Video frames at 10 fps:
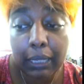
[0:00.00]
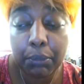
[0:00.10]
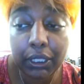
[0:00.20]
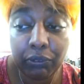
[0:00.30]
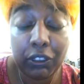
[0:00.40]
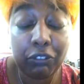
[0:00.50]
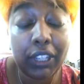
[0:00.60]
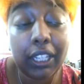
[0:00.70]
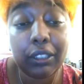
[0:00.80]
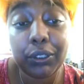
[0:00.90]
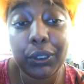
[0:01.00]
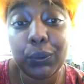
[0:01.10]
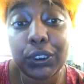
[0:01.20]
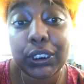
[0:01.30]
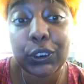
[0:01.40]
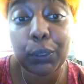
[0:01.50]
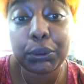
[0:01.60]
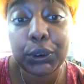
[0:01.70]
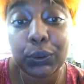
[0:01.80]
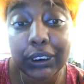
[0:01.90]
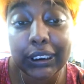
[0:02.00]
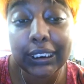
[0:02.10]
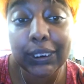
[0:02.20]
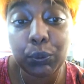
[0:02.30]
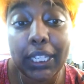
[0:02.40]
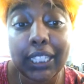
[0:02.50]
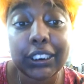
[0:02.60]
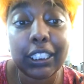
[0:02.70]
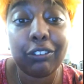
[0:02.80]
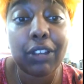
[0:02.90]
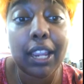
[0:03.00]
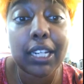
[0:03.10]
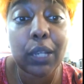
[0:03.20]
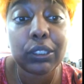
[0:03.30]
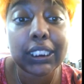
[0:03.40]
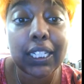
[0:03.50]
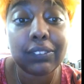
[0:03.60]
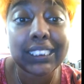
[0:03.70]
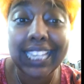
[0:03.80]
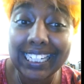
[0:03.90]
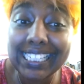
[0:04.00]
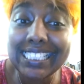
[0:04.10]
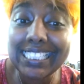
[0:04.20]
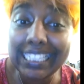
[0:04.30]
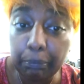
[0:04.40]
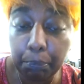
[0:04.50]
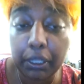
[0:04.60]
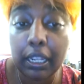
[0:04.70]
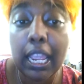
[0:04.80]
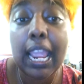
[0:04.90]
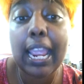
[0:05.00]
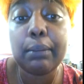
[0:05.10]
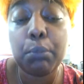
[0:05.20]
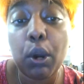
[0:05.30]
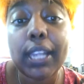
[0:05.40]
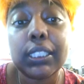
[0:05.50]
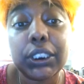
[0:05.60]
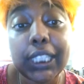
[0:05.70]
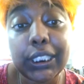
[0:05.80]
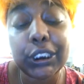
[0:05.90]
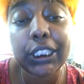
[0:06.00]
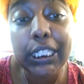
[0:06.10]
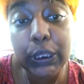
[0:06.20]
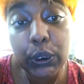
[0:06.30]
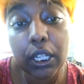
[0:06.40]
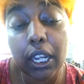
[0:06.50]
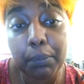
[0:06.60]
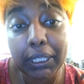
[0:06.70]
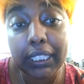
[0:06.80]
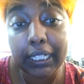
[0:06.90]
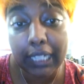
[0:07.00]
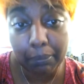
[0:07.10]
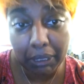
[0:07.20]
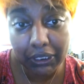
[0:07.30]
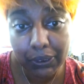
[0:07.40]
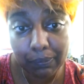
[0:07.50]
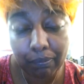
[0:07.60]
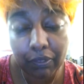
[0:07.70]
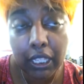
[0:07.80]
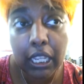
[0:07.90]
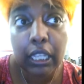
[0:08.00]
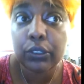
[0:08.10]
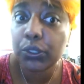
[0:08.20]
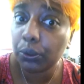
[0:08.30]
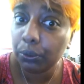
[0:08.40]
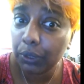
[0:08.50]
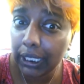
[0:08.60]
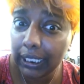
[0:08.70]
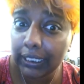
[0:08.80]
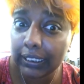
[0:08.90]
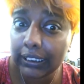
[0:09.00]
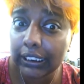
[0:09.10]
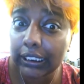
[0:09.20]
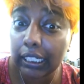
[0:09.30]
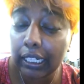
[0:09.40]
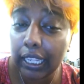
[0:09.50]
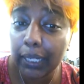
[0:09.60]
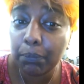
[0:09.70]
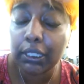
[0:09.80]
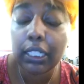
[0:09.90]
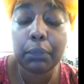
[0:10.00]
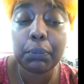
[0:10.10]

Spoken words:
But if we fail to use these opportunities, we actually find ourselves getting deeper and more entrenched into karmic dynamics. So really, this is an alignment that a